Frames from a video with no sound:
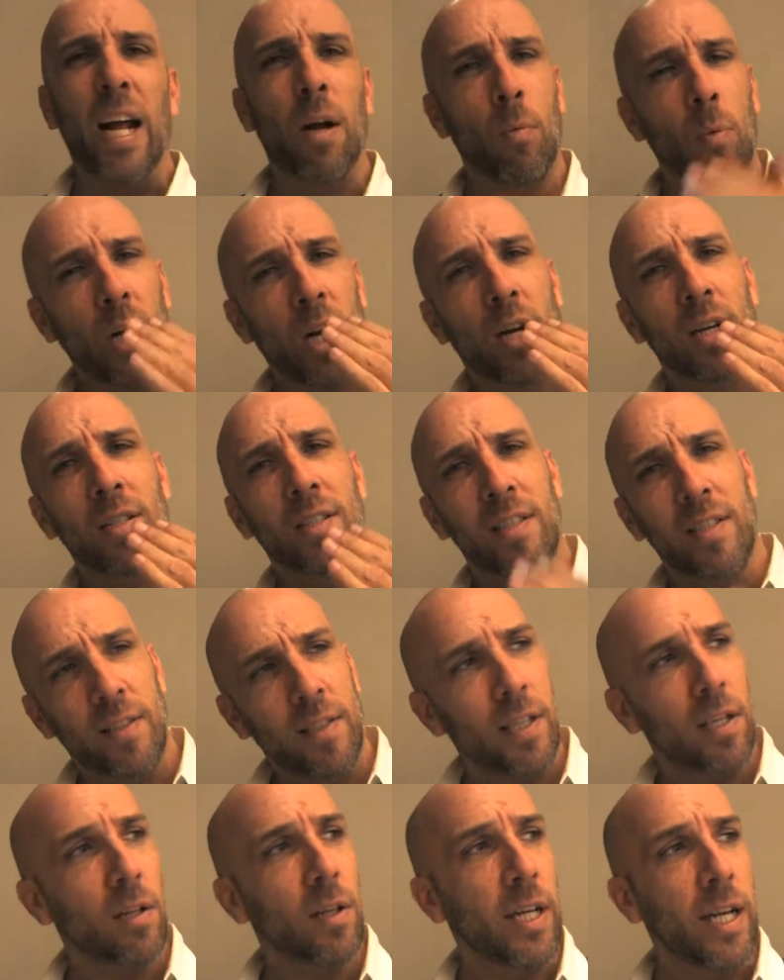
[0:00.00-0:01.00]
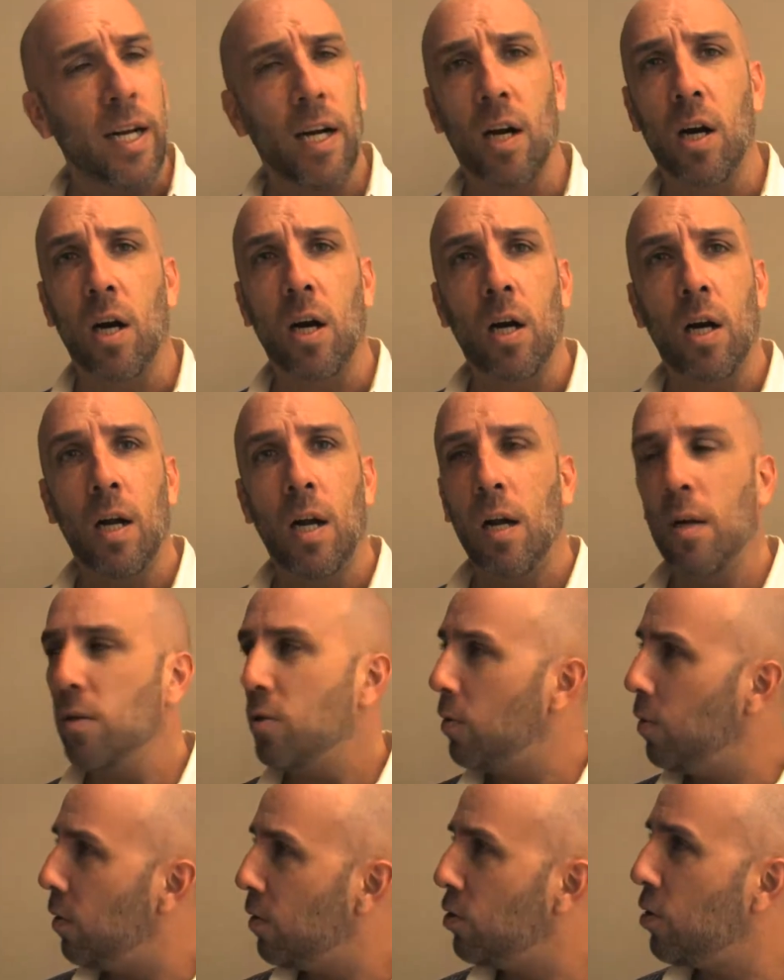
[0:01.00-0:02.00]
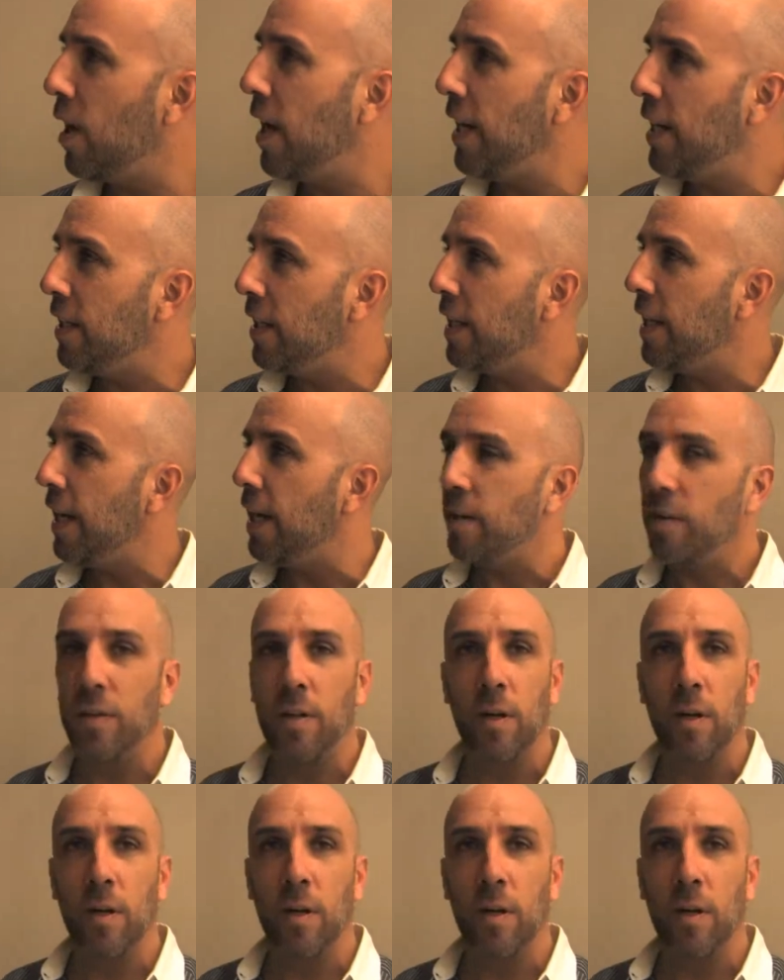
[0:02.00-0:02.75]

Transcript: And we are still here trying to get